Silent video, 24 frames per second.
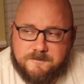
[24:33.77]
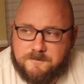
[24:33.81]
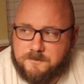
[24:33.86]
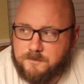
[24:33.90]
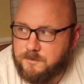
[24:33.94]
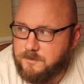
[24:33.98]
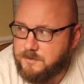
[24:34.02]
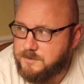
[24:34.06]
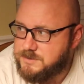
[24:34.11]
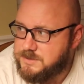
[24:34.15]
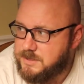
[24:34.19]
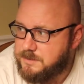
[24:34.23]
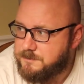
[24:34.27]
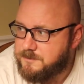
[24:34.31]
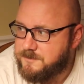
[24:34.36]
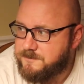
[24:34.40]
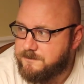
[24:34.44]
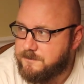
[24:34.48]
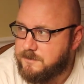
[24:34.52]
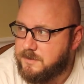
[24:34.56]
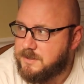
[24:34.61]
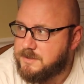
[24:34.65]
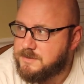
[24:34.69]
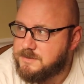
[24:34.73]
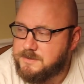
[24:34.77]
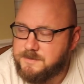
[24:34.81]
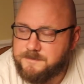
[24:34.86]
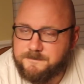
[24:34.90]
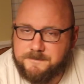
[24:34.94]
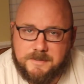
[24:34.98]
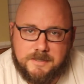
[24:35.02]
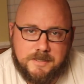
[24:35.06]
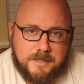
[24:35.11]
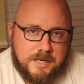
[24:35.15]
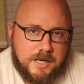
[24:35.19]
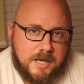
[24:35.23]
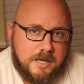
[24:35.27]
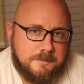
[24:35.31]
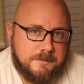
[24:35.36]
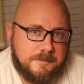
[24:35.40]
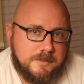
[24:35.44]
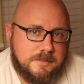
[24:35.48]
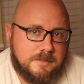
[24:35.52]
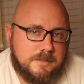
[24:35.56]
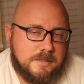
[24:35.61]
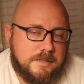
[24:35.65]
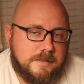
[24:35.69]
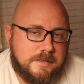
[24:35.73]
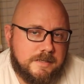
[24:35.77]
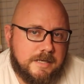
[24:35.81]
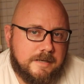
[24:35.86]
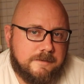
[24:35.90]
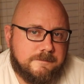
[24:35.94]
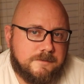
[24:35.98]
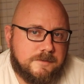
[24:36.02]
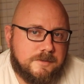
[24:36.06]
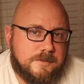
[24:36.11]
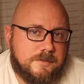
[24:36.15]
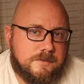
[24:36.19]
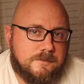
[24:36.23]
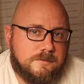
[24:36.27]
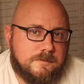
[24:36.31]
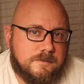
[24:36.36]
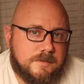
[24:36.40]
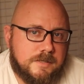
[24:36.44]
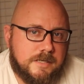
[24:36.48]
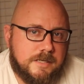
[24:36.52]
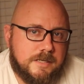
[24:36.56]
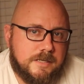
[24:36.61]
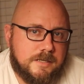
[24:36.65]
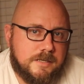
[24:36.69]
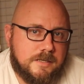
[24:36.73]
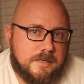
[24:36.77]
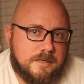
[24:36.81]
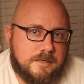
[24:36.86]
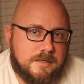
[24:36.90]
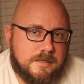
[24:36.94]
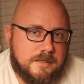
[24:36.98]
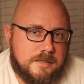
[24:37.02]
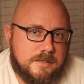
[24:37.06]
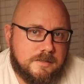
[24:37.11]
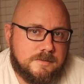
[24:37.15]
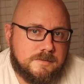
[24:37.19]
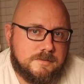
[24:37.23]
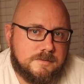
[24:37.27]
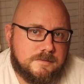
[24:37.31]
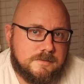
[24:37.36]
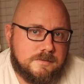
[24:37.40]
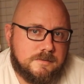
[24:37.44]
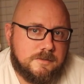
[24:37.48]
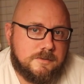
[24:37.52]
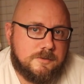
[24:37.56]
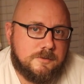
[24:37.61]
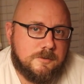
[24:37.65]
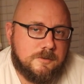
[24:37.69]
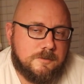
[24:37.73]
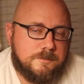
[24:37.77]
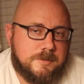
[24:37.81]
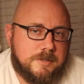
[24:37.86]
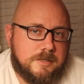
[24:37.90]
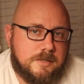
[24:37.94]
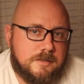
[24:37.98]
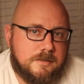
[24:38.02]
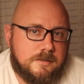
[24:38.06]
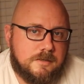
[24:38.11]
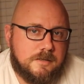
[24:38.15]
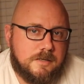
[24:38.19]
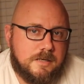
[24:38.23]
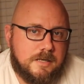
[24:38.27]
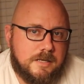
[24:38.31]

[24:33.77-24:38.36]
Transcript: For summer for us, it's very common in the afternoon, and it's literally been